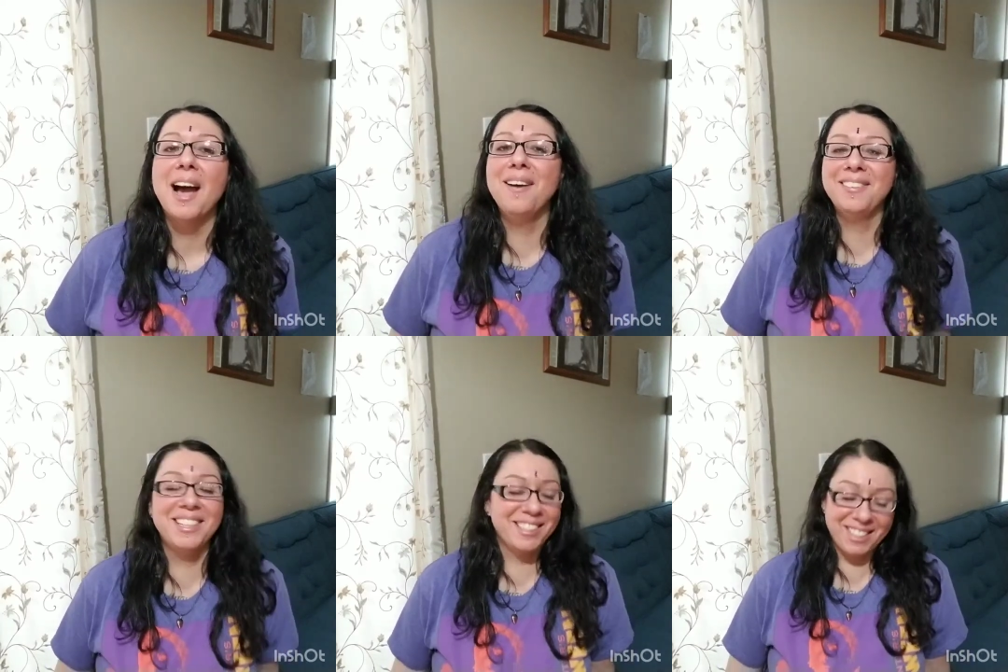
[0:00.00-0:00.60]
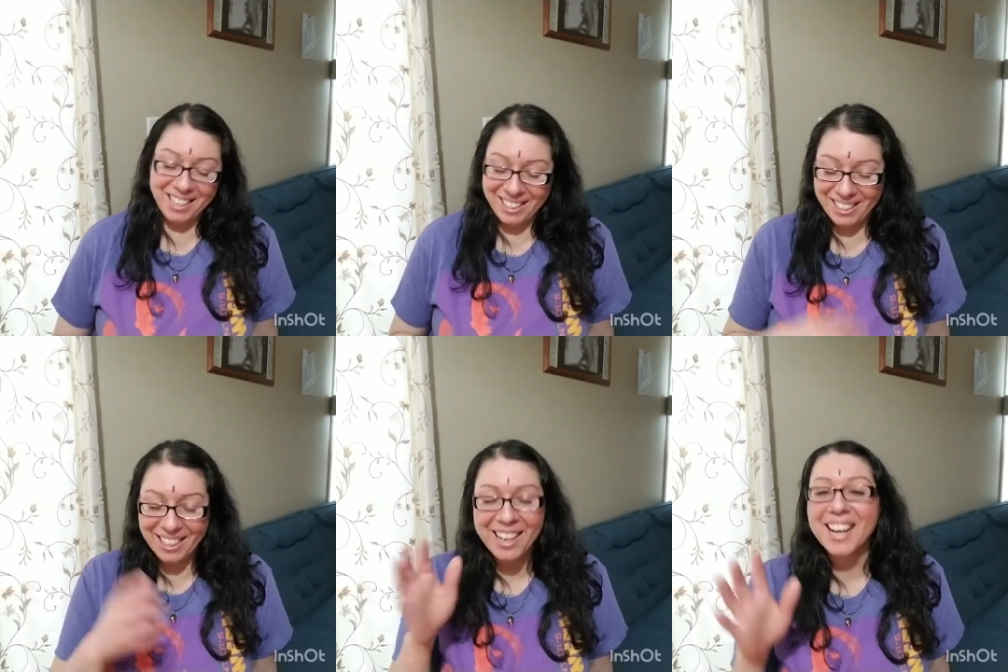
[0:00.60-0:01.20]
I'm just
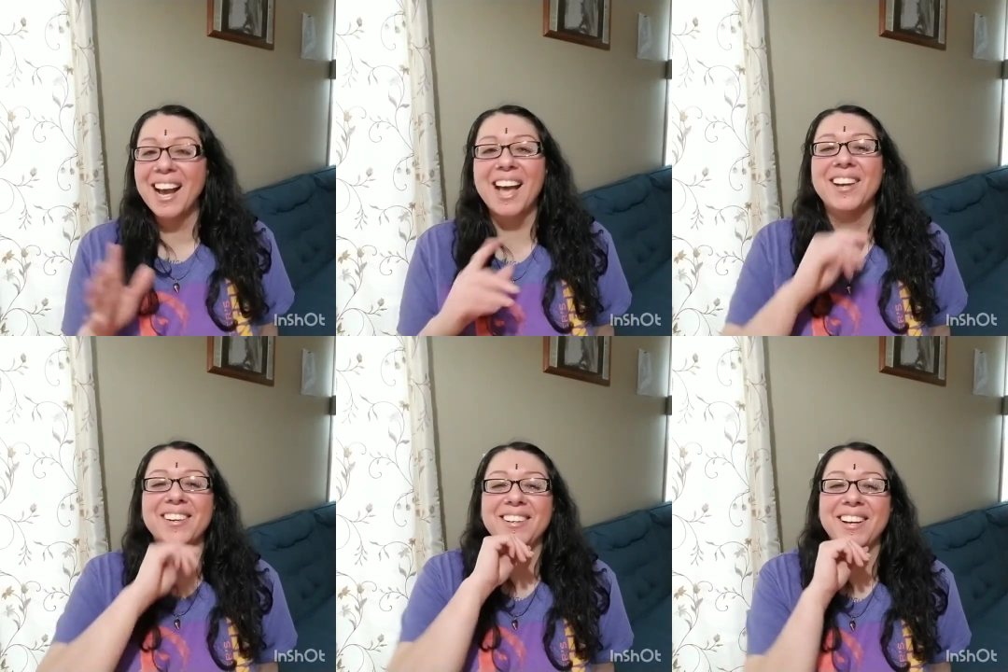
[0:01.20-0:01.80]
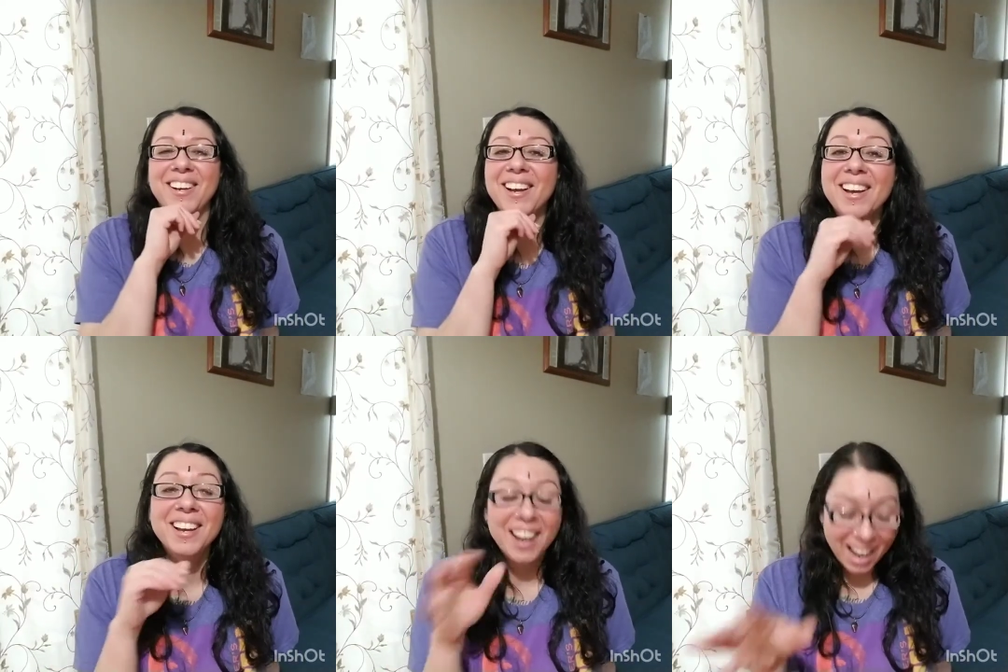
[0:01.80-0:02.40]
kidding. I don't know.
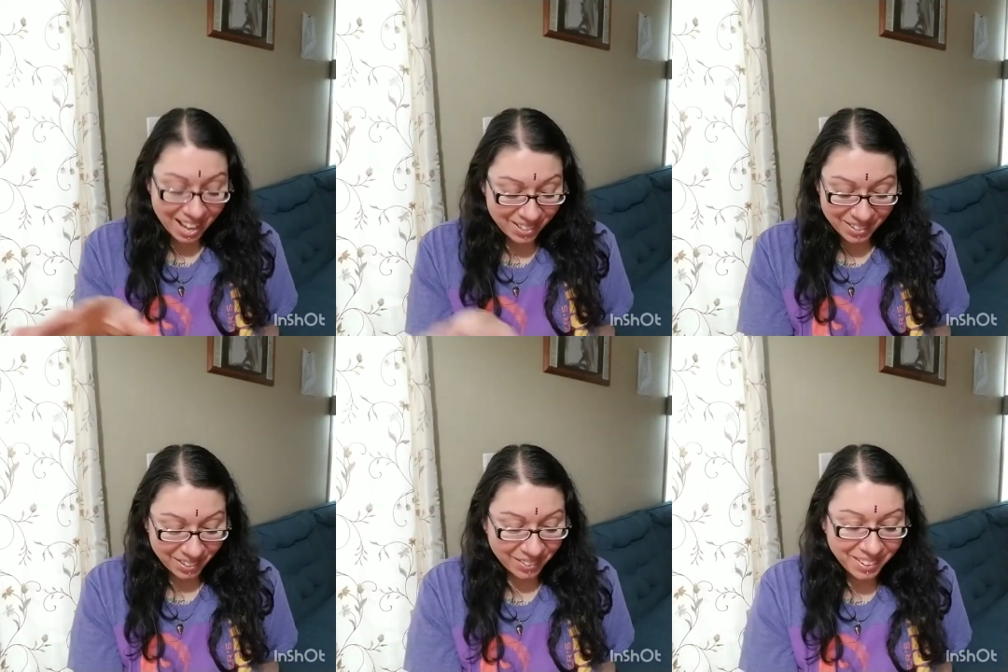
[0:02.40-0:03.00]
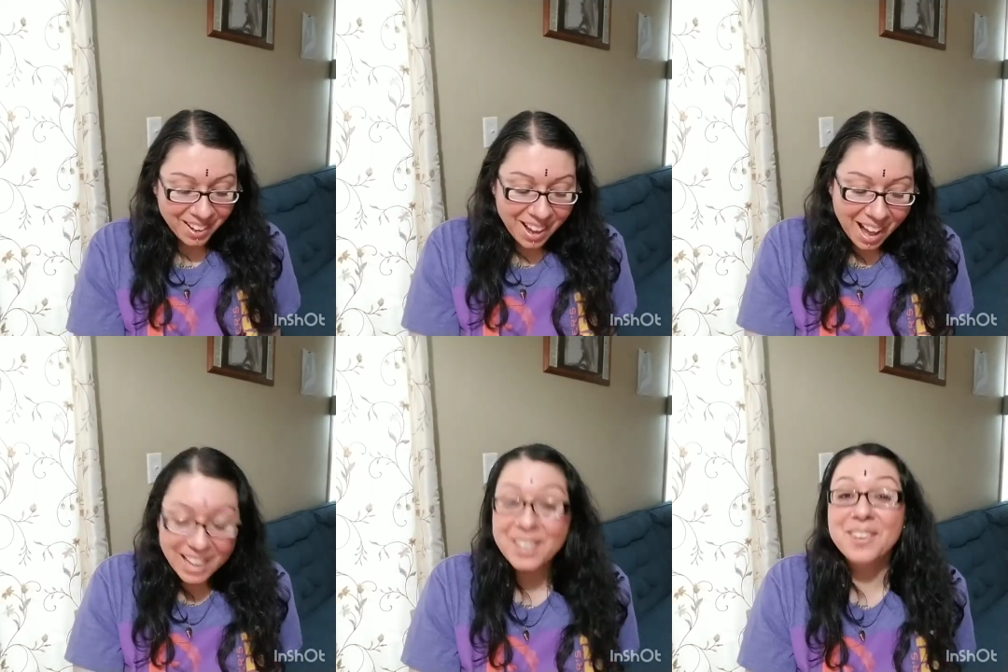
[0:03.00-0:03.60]
I don't know.
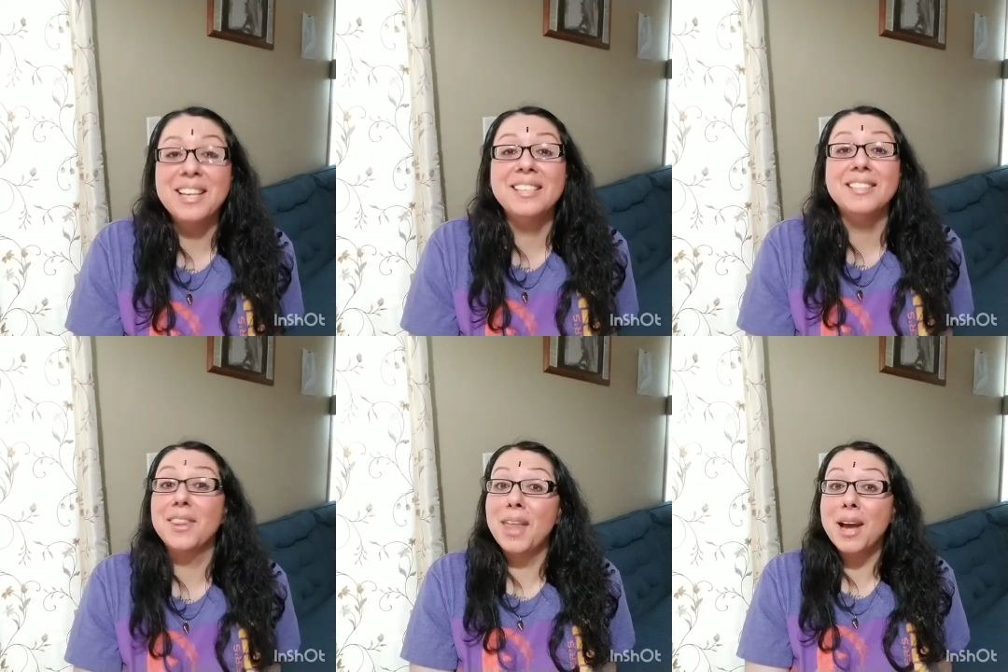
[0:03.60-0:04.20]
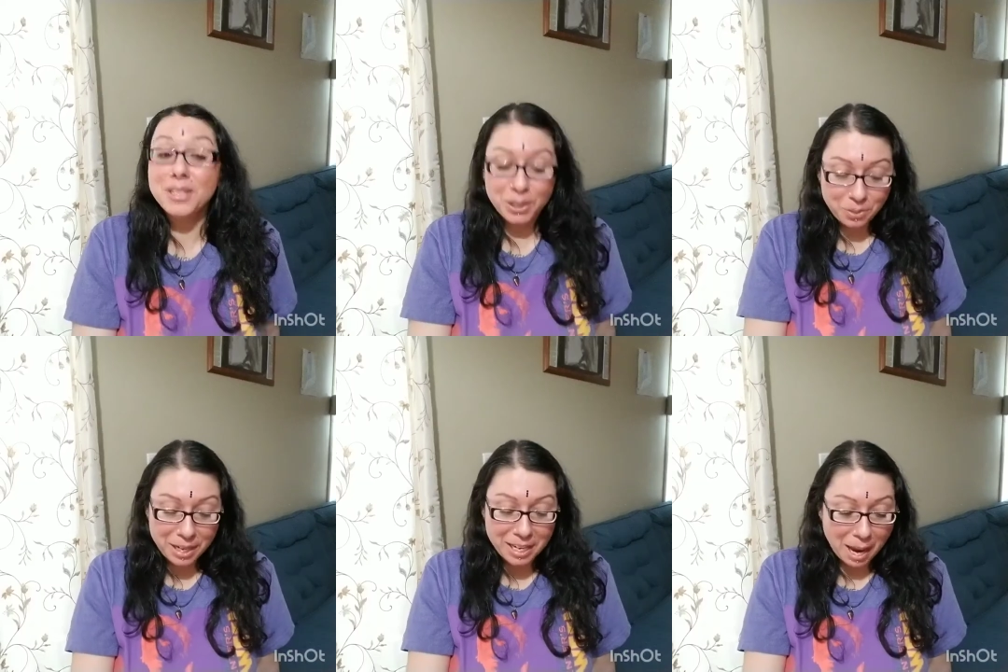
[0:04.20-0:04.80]
Anyways, that is your
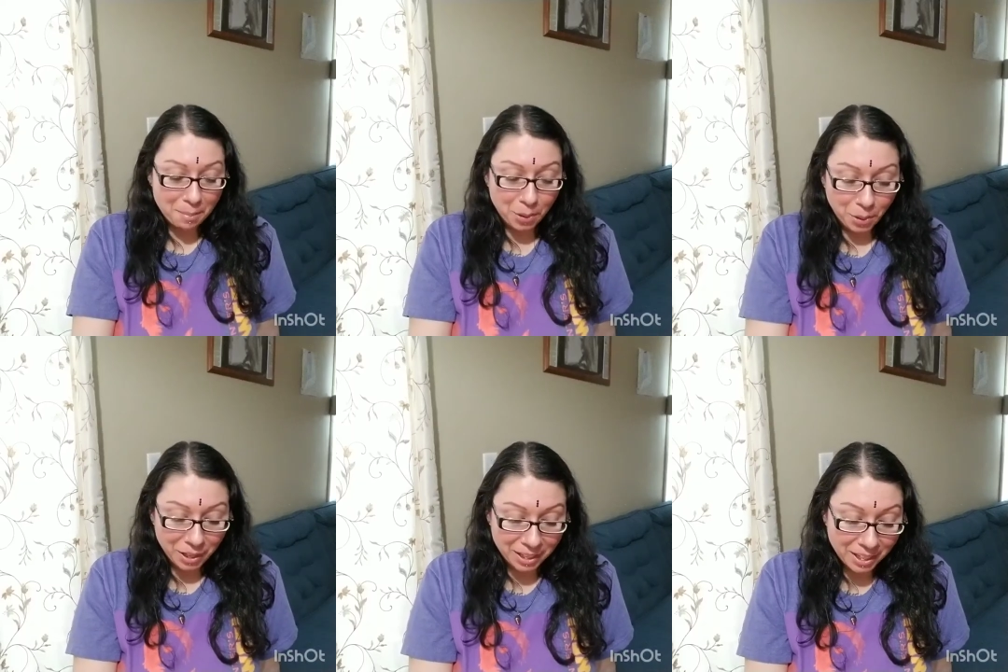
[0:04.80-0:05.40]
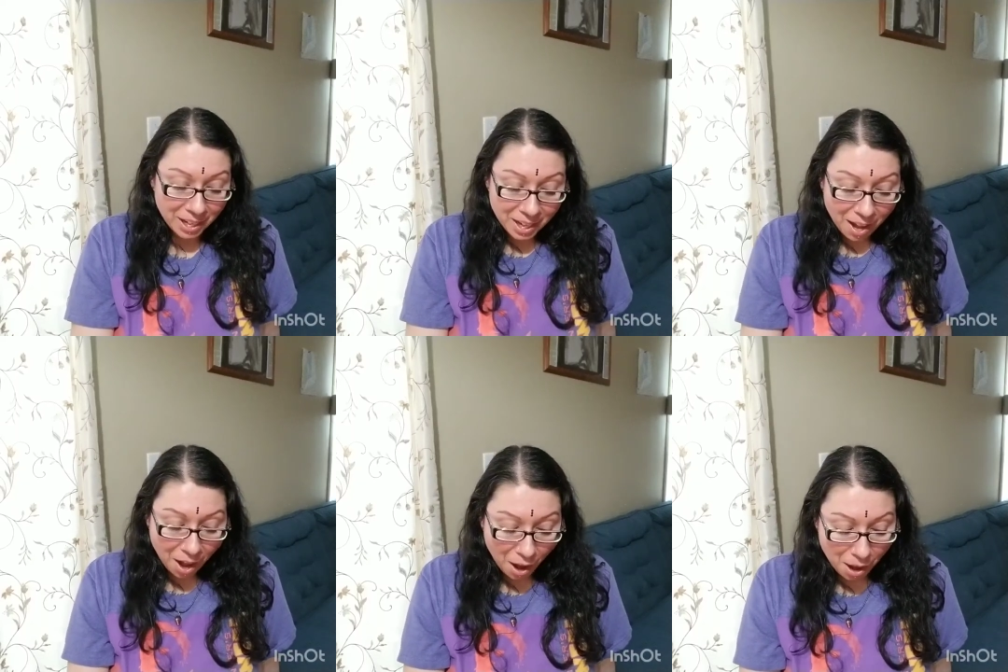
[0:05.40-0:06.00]
reading Capricorn.
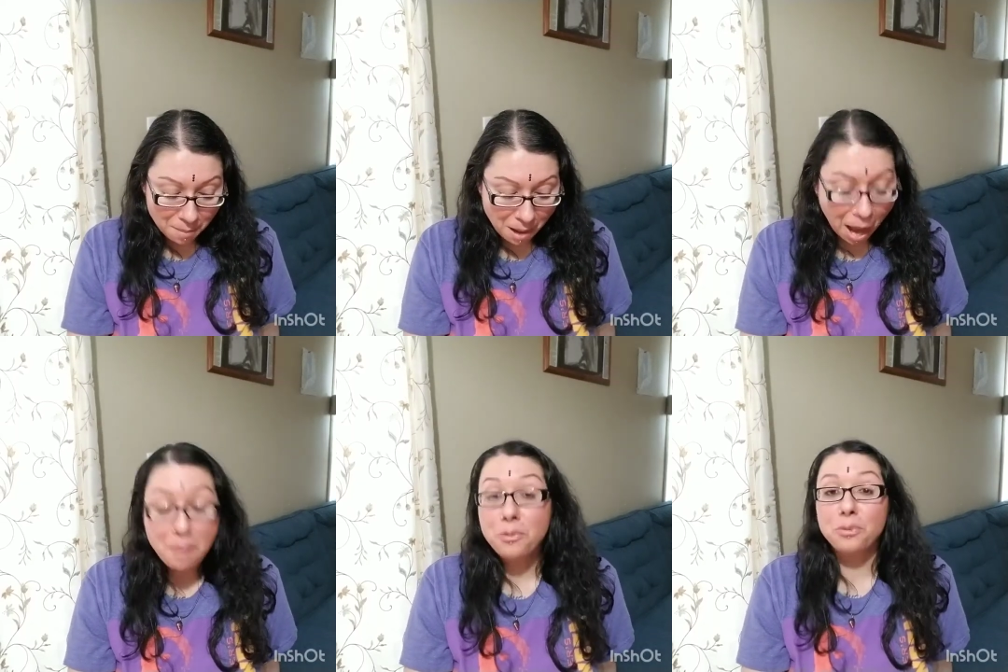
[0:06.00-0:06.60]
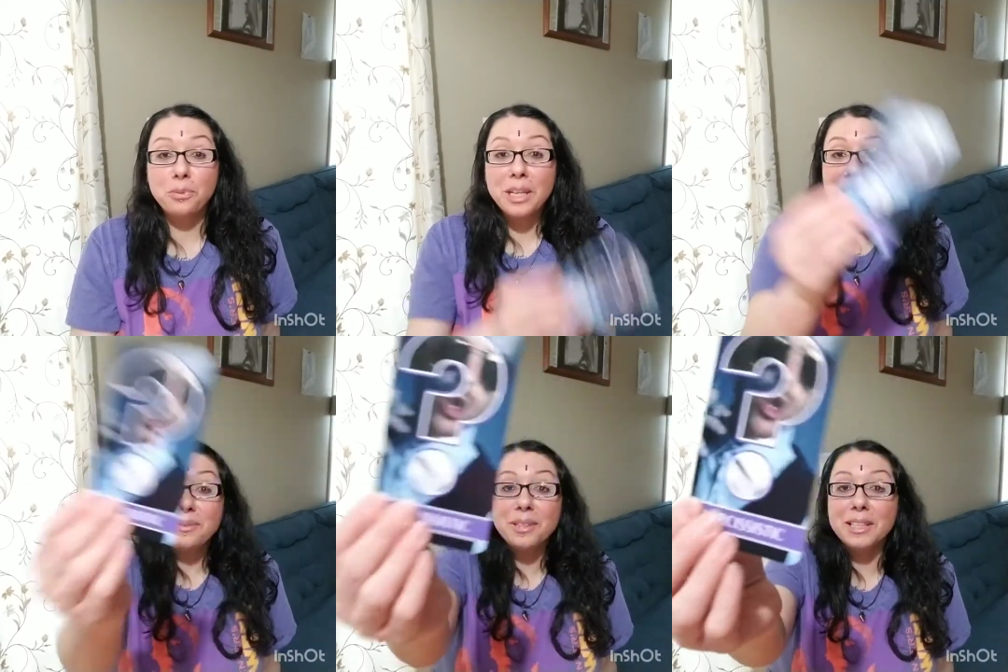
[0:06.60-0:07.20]
Um I'm
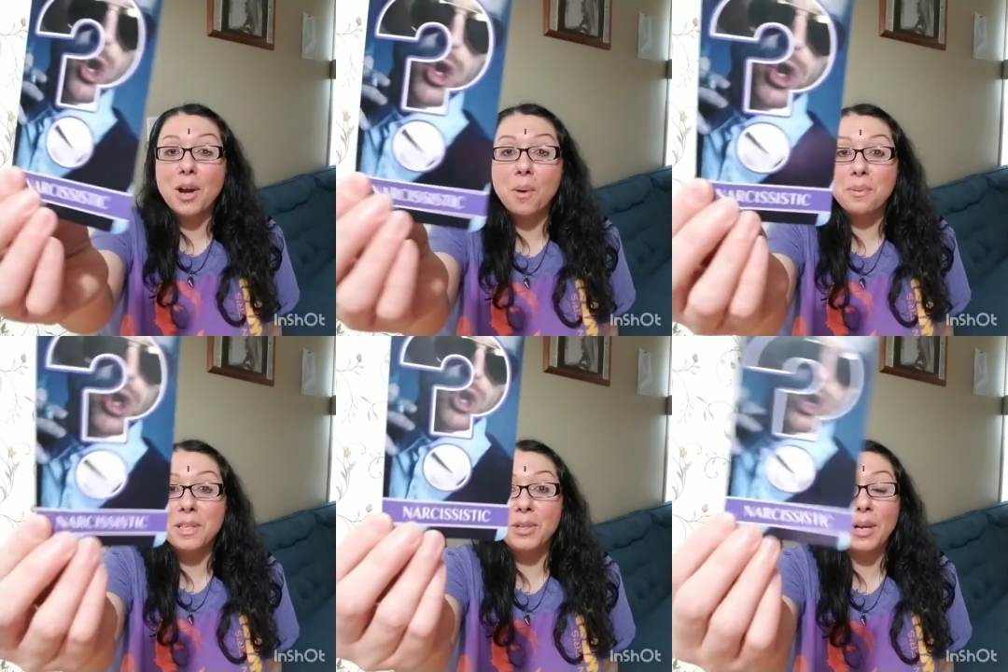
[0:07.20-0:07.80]
really really hoping that you